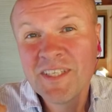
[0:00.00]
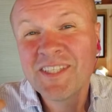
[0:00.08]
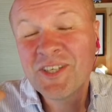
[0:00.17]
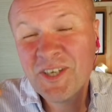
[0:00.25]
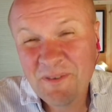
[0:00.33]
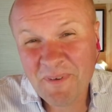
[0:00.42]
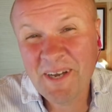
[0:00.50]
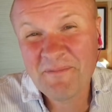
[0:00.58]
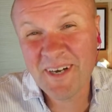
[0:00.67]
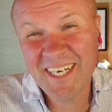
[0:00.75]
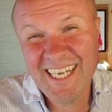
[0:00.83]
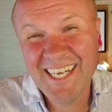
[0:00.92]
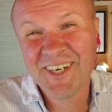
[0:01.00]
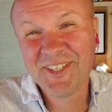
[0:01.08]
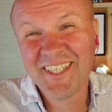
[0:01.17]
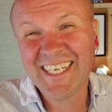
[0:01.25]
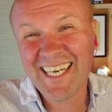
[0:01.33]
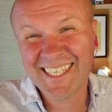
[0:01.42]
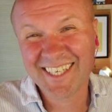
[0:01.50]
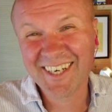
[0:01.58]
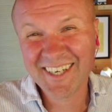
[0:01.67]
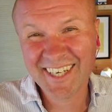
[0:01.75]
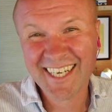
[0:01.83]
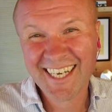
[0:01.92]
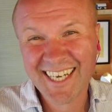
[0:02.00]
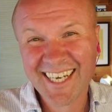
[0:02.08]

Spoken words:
Do you make money on TikTok?